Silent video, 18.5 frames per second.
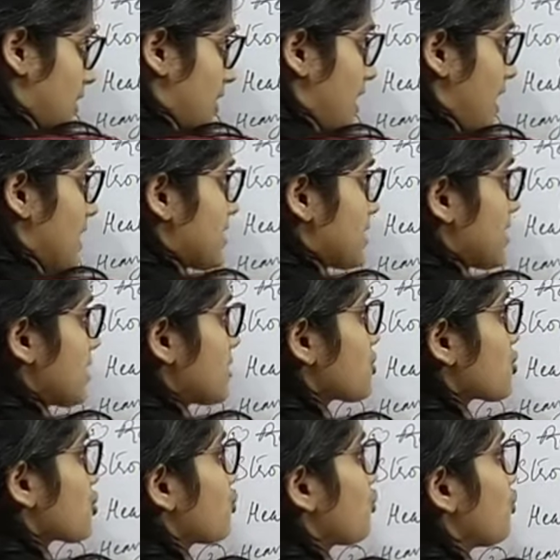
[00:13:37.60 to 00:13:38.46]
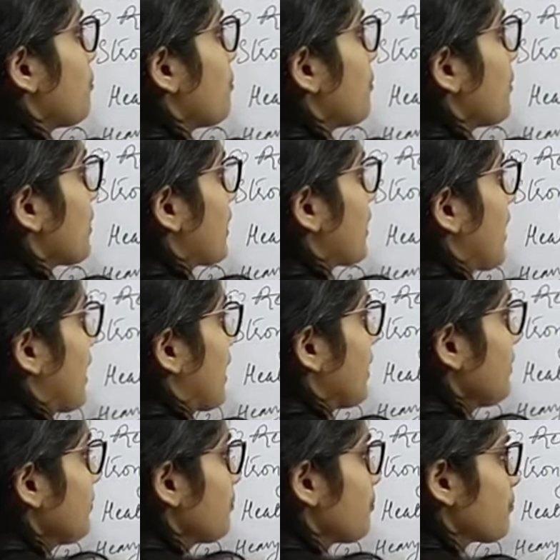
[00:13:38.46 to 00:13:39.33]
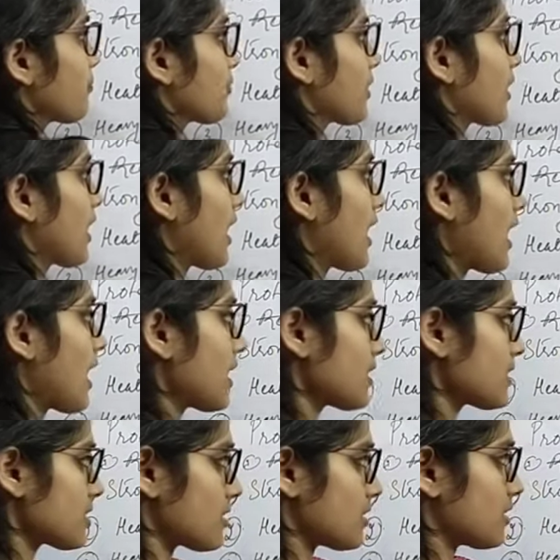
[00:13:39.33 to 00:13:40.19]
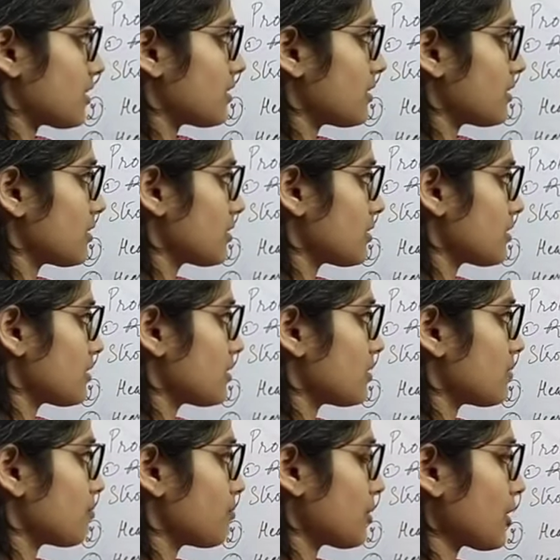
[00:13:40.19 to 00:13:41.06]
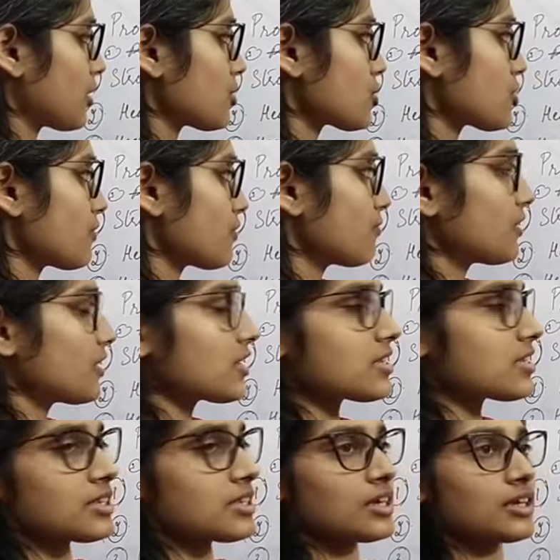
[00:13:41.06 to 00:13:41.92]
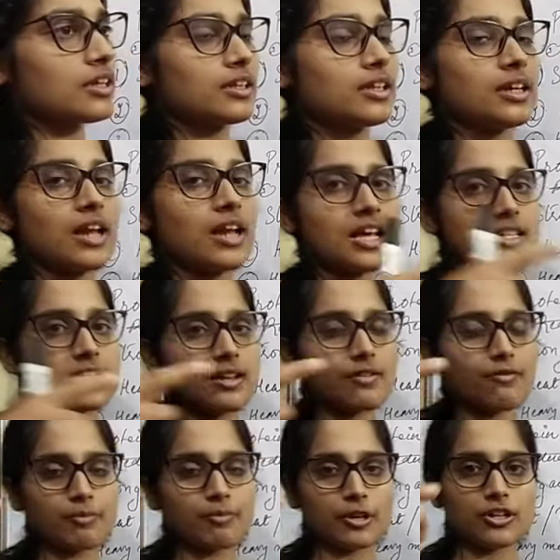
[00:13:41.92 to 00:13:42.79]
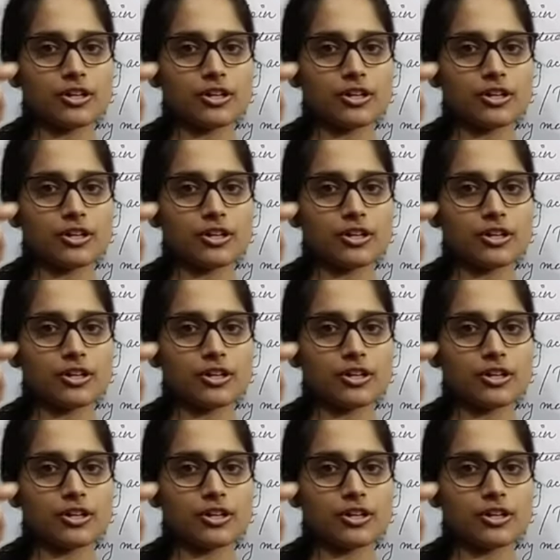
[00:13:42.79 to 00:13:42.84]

SH group again, and because of this the disulfide